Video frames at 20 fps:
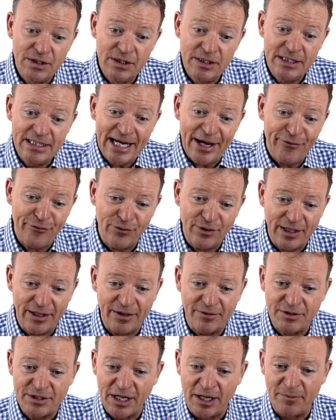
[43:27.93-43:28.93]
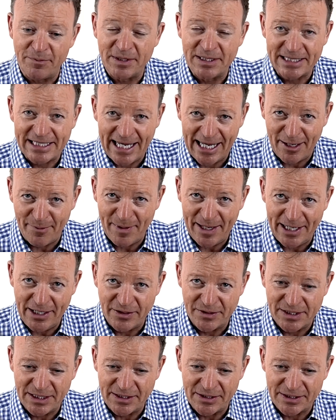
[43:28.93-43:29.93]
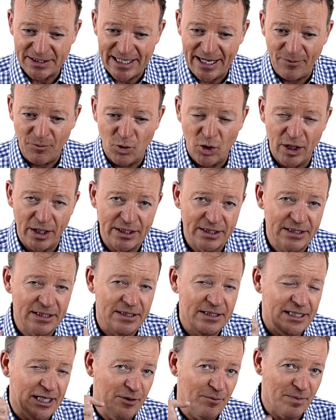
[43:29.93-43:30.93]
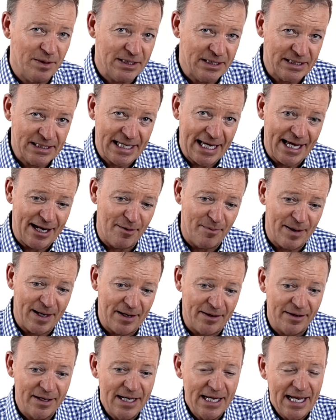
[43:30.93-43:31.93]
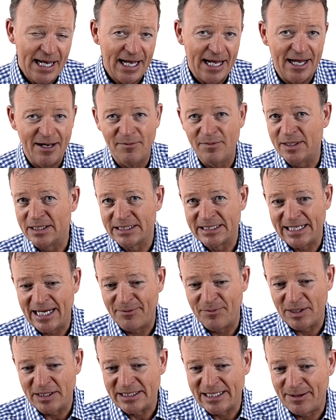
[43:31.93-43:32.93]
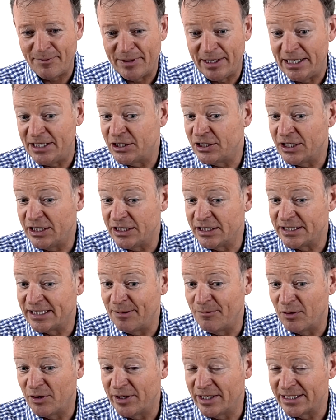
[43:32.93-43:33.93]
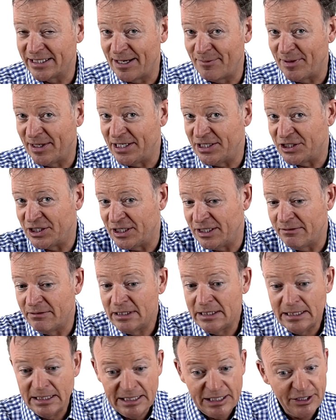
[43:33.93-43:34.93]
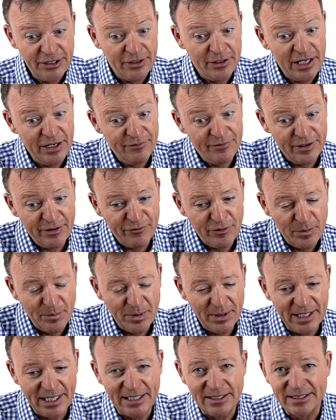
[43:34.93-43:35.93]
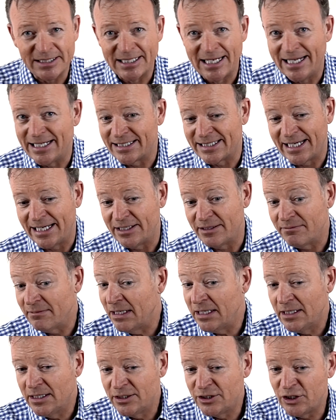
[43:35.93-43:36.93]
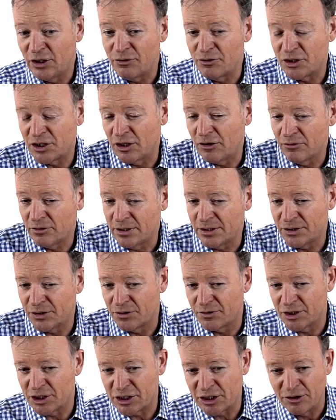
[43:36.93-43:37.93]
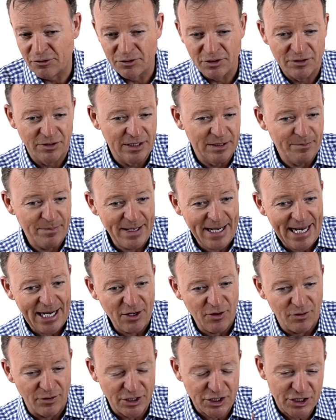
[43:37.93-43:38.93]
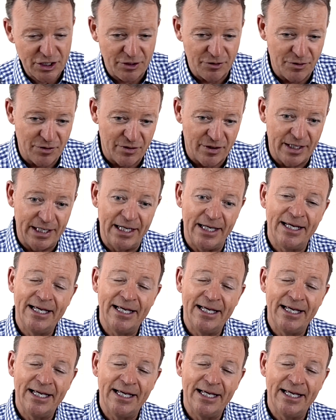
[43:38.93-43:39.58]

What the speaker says: definitely don't be scared about using the same words. Don't be scared about a same examination, a similar examination. Even if you put in, let's say, 2 shoulders, or a shoulder and a back, or a shoulder and